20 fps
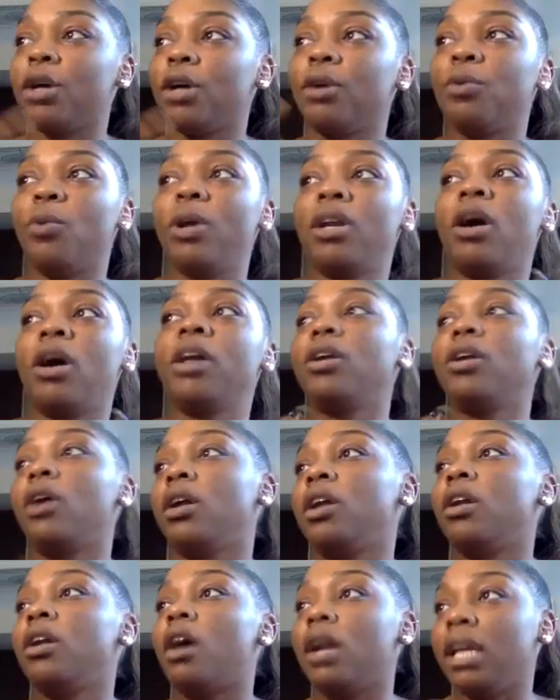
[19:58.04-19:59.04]
Went on and
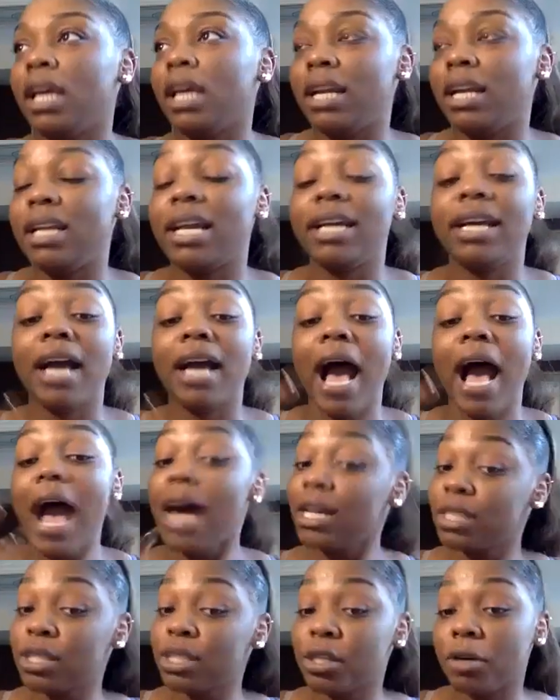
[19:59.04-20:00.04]
on and on again, and I
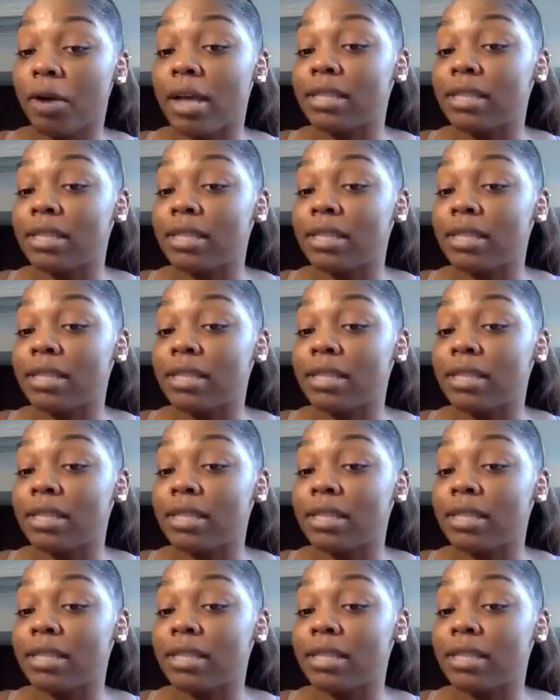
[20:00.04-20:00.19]
asked her.